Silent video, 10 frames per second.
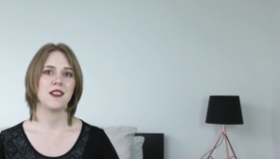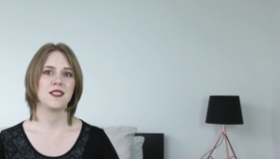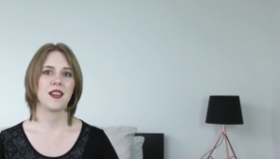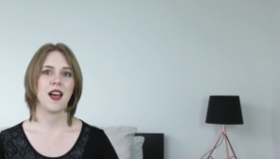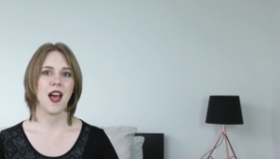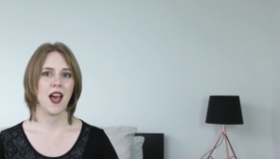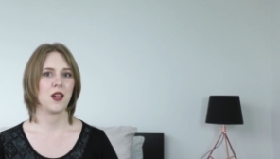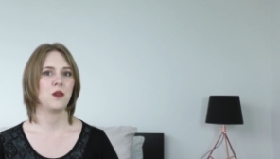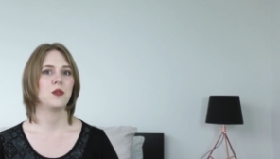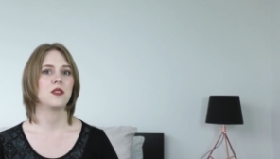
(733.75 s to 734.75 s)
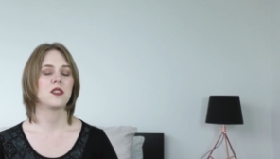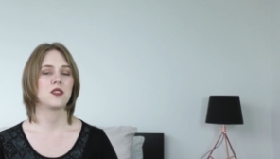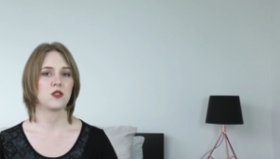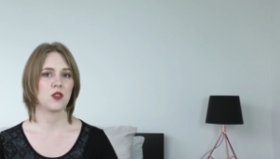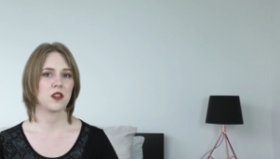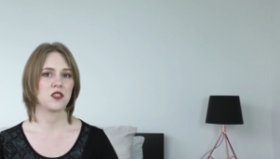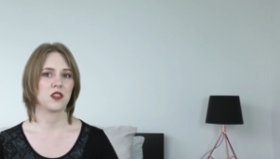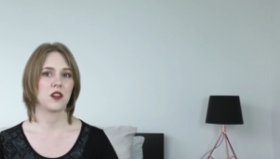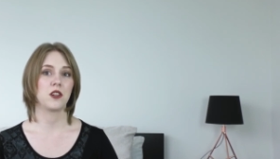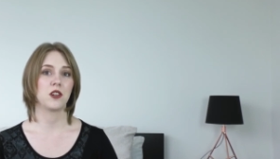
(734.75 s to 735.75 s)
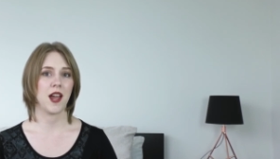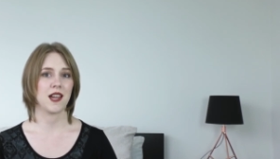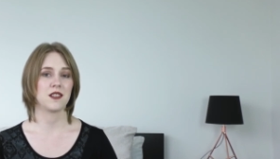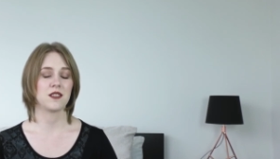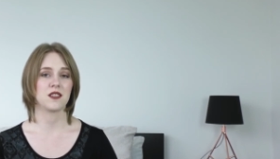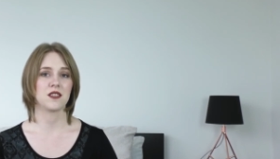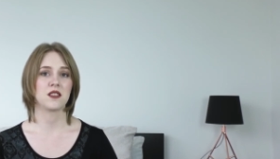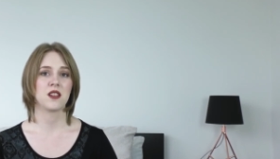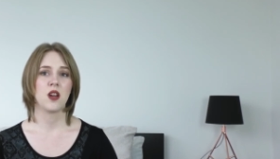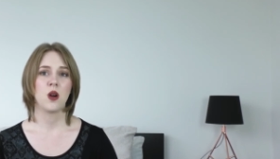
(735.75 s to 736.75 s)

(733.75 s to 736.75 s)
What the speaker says: is how to structure your answers.